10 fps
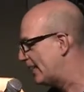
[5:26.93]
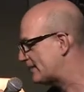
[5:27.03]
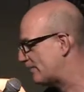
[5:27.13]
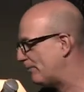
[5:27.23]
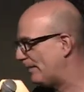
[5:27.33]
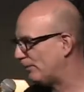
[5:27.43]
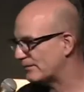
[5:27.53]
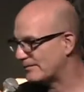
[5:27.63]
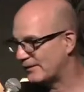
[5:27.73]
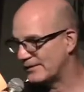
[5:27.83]
some people
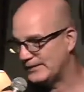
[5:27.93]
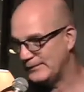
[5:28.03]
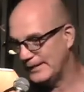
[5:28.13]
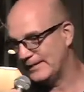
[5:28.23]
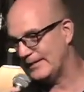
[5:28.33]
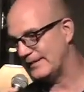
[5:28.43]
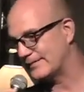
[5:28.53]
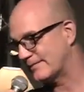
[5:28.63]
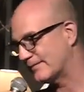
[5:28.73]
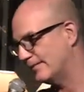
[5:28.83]
start doing
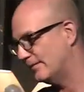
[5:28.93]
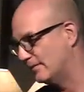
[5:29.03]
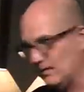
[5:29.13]
this.